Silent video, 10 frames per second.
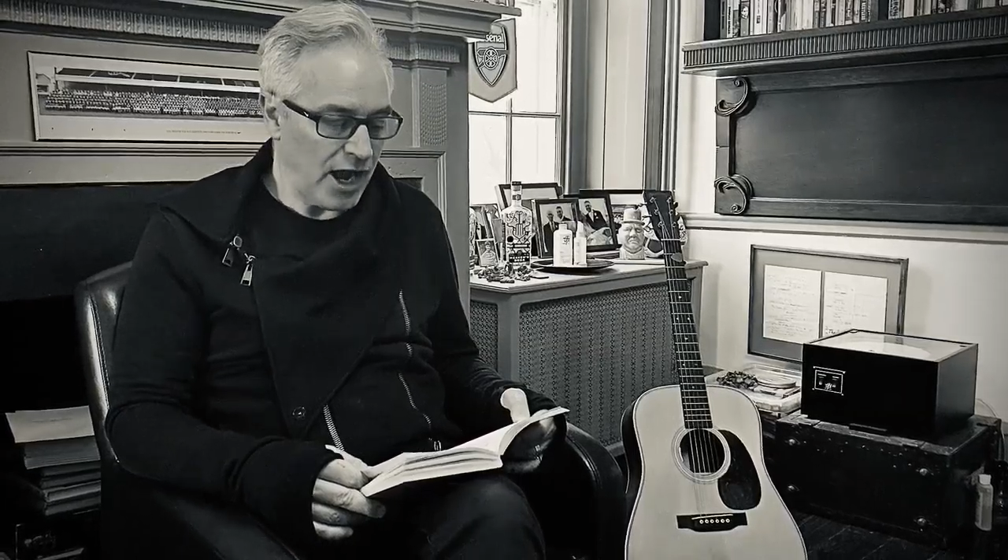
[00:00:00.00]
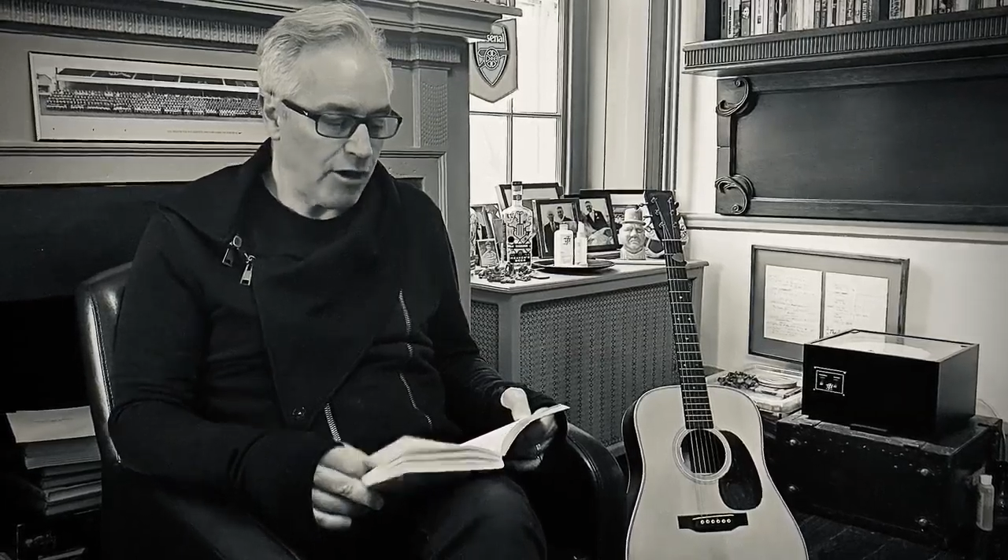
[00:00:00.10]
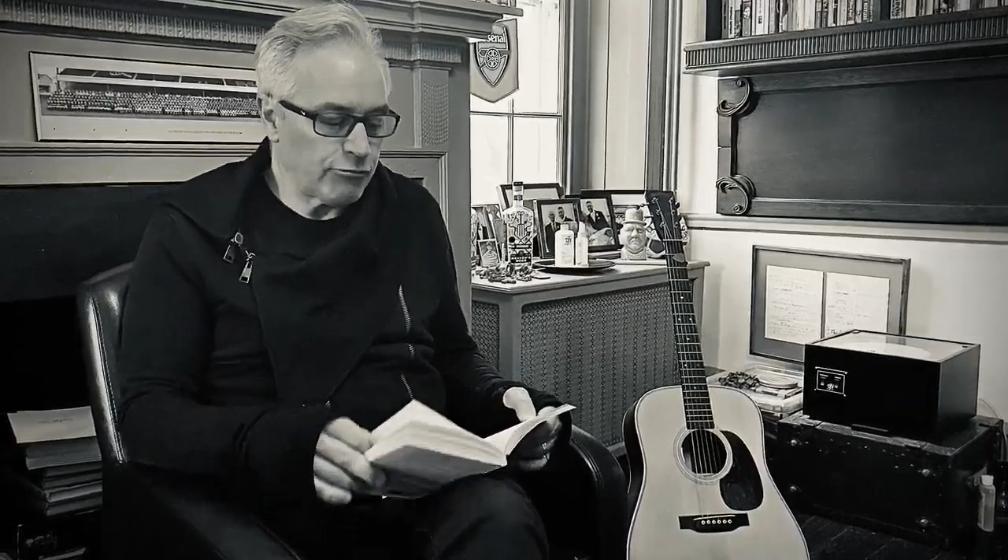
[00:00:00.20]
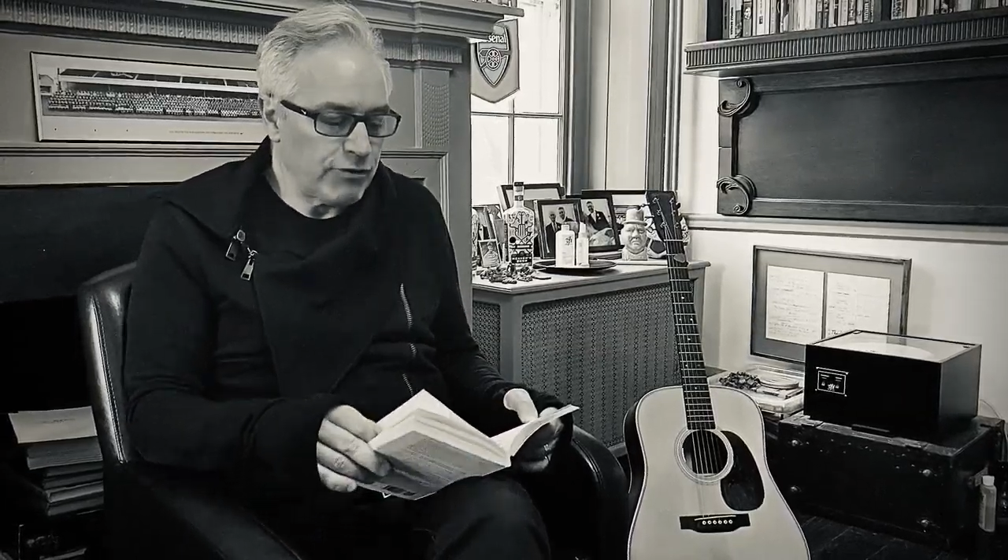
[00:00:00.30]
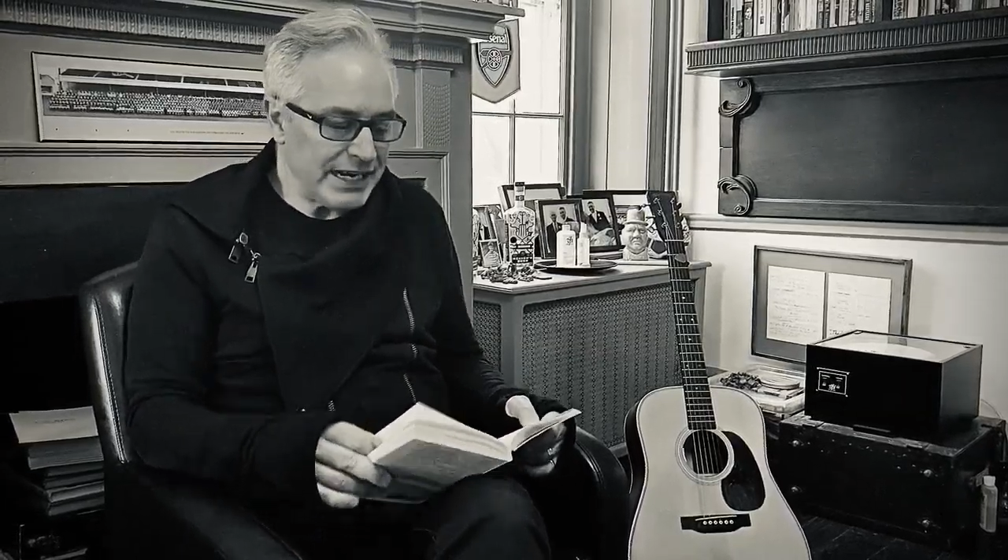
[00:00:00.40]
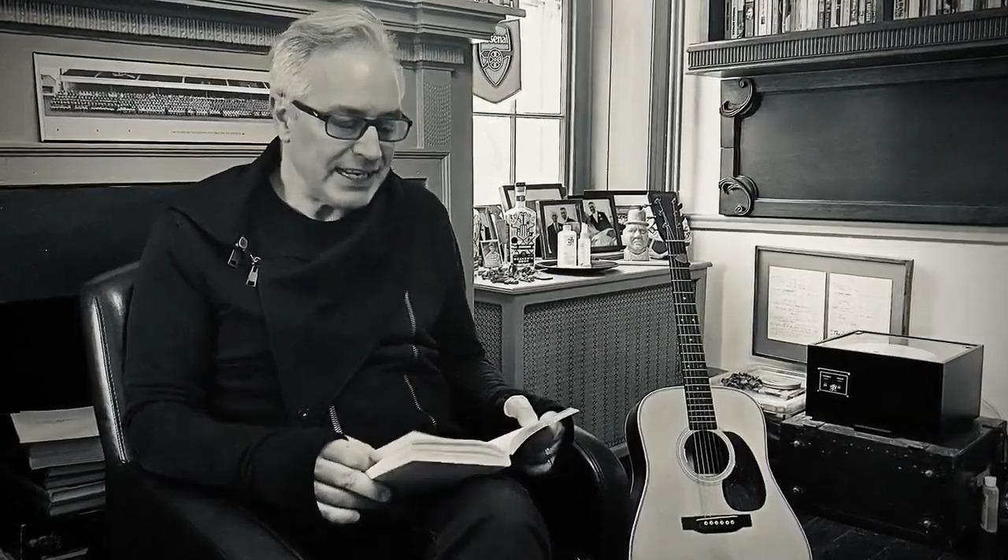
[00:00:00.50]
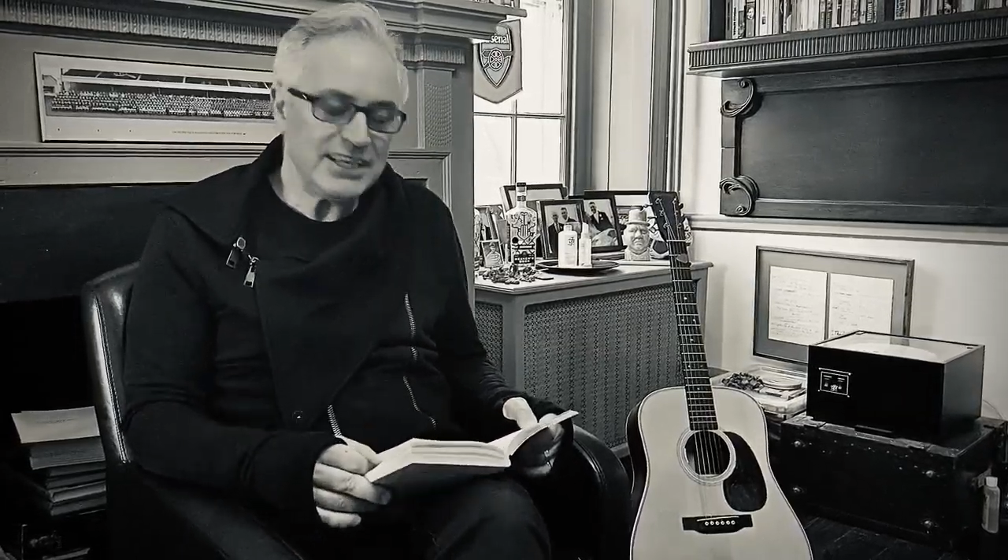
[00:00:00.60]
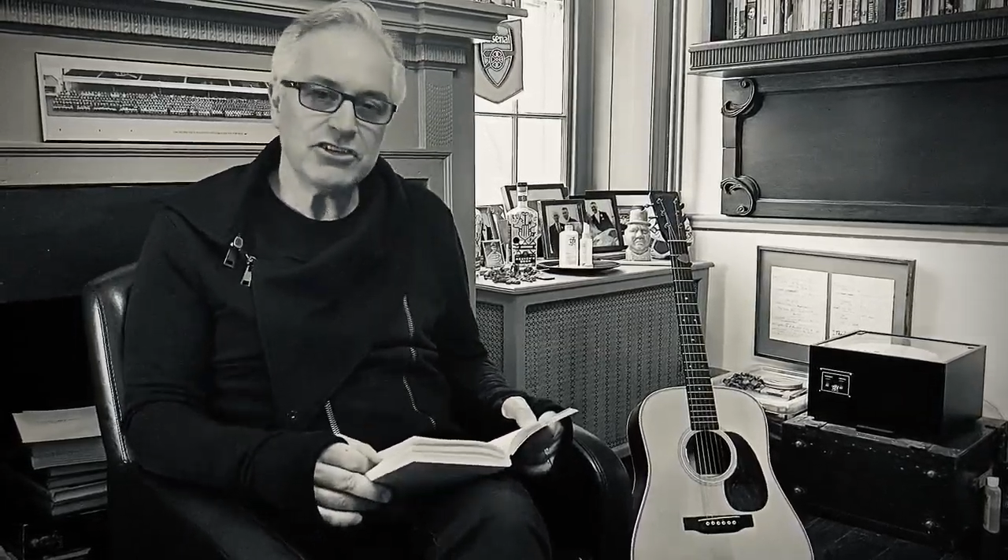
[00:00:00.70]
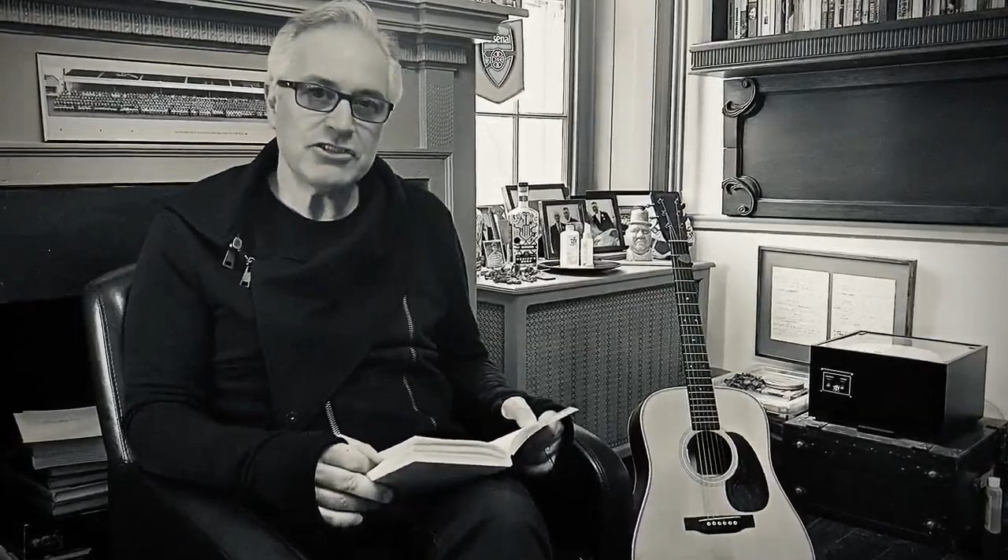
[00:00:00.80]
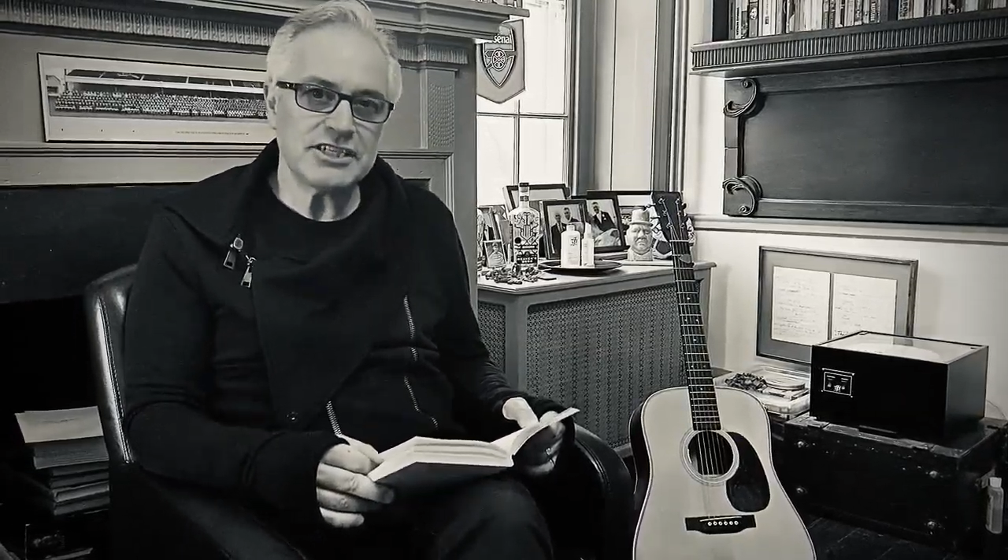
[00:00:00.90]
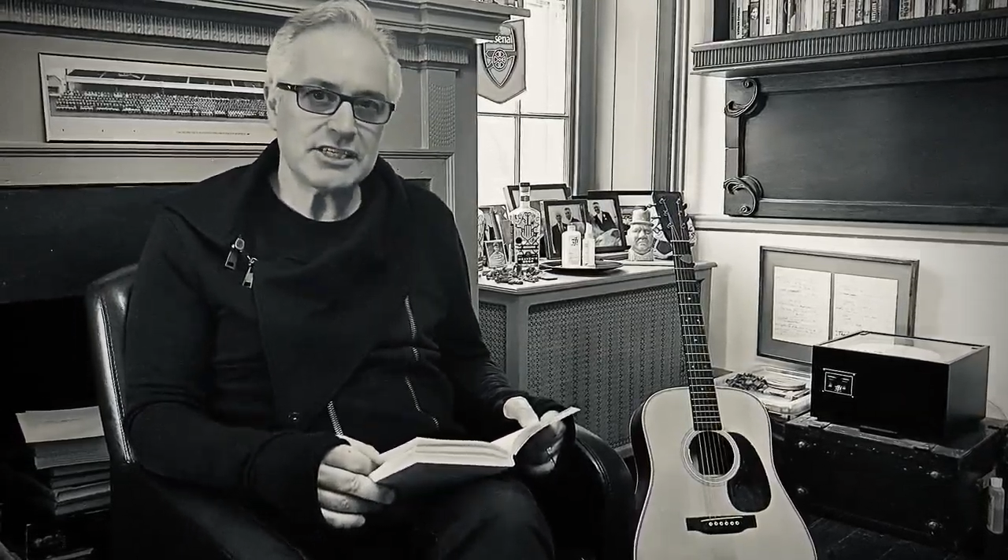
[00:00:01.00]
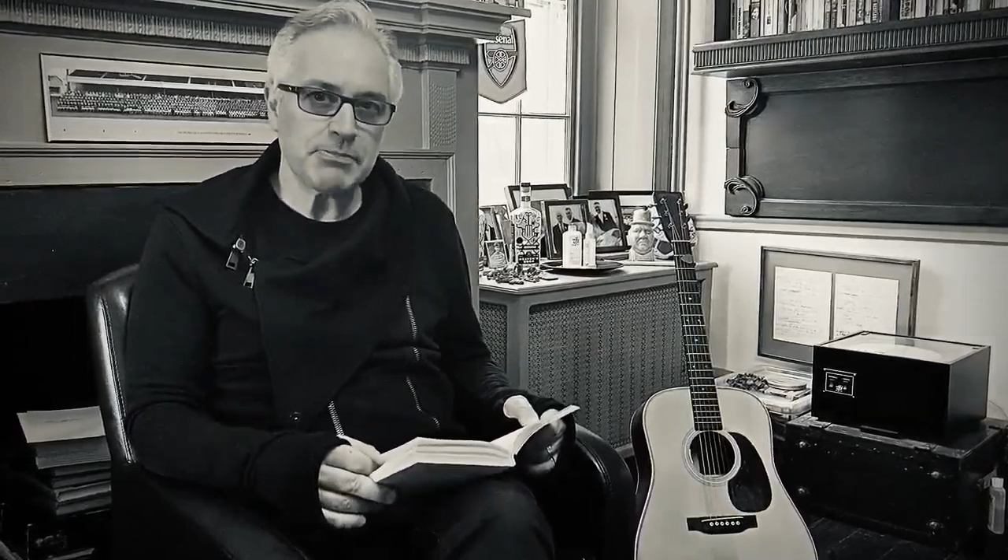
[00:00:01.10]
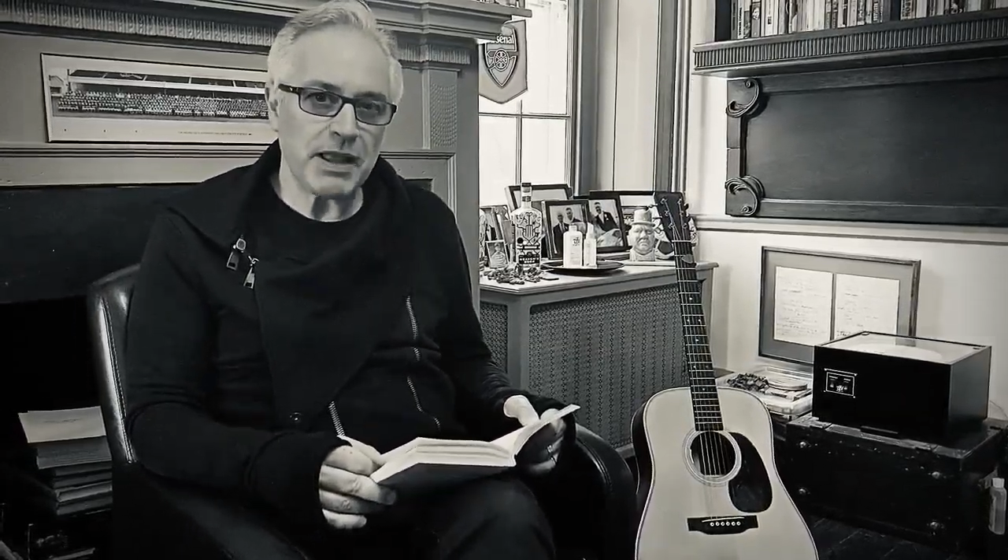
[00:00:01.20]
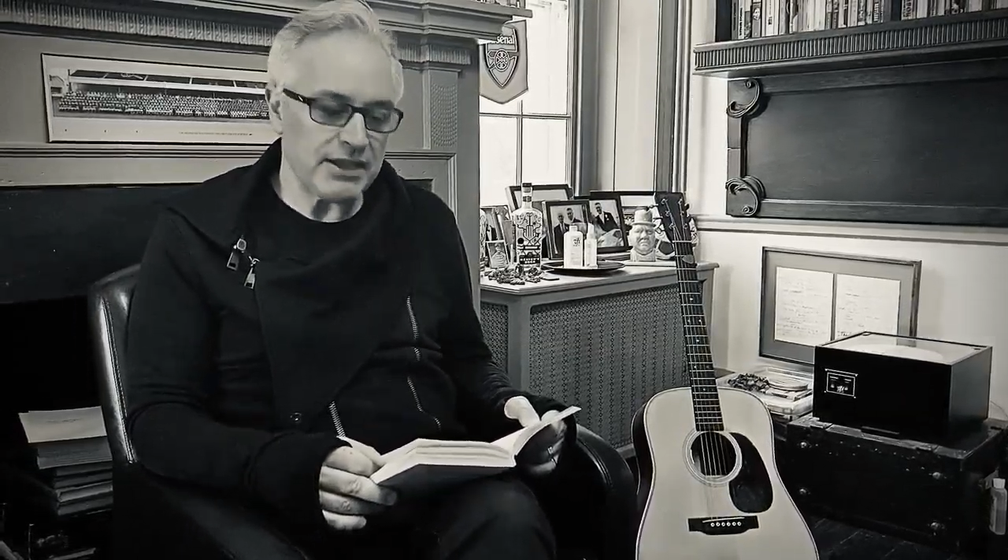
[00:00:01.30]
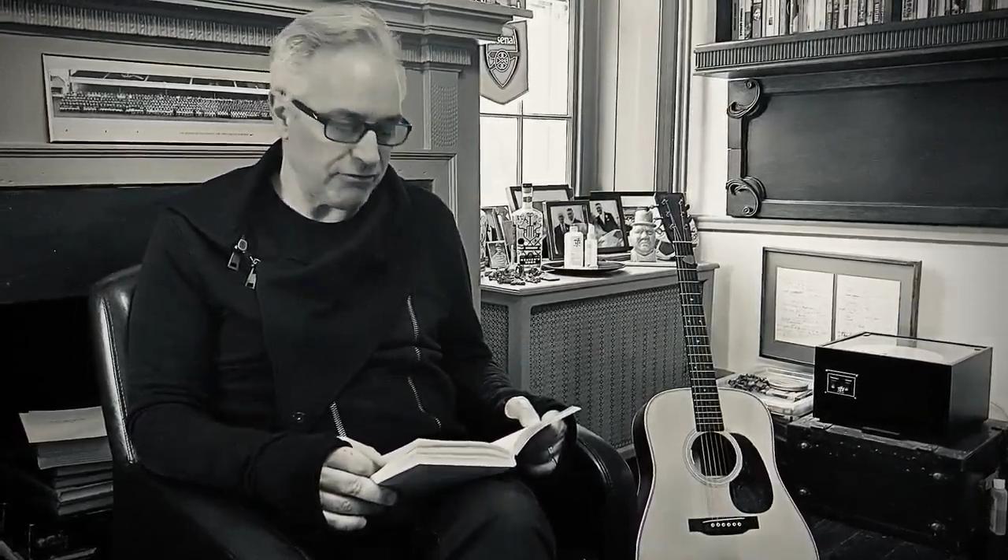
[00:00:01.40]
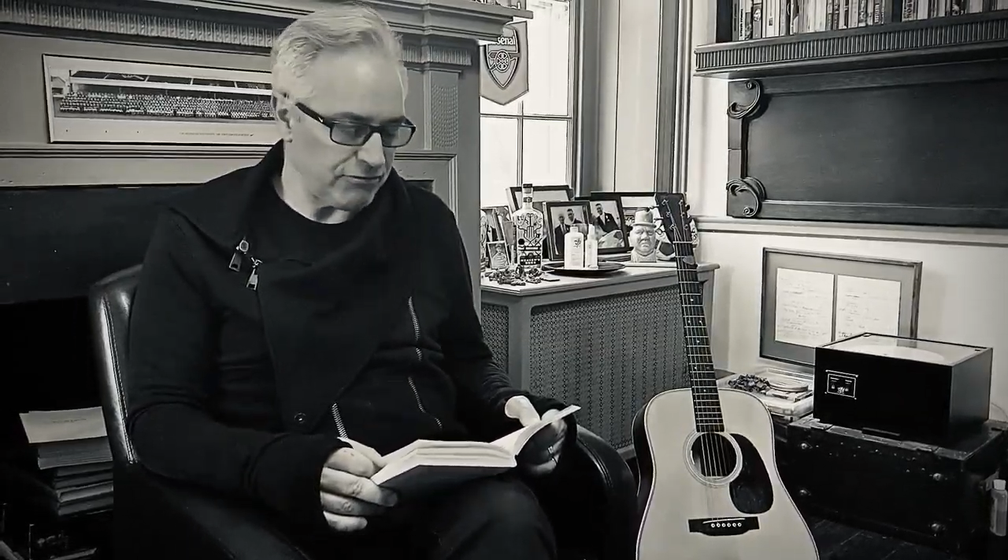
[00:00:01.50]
A really good display of